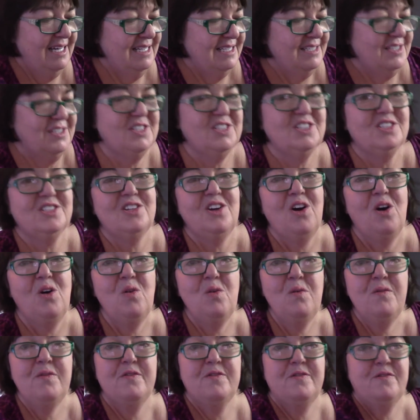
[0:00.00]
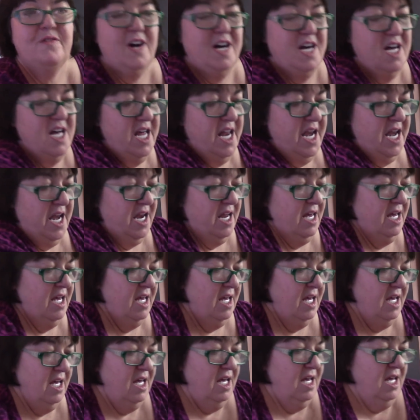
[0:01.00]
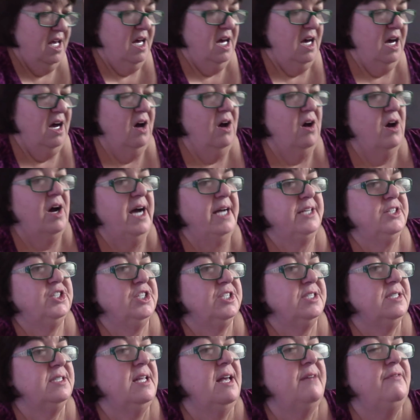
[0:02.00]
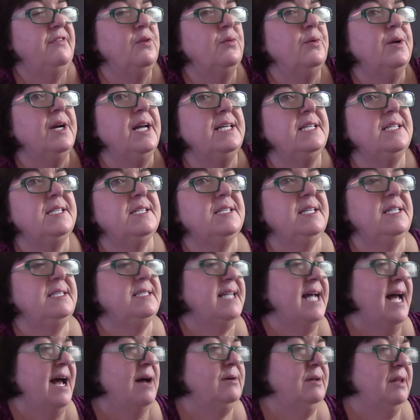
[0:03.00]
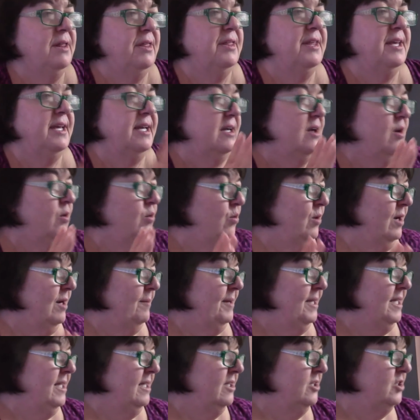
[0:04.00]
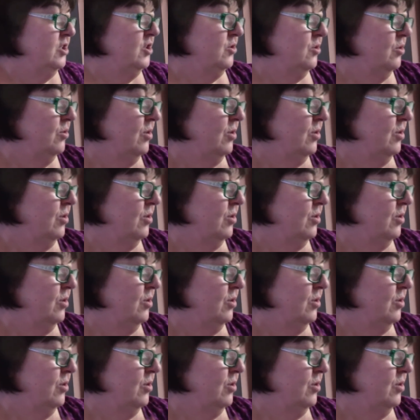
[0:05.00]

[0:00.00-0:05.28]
So fun. Oh, I just love it when I sit down and think, oh, what am I going to do?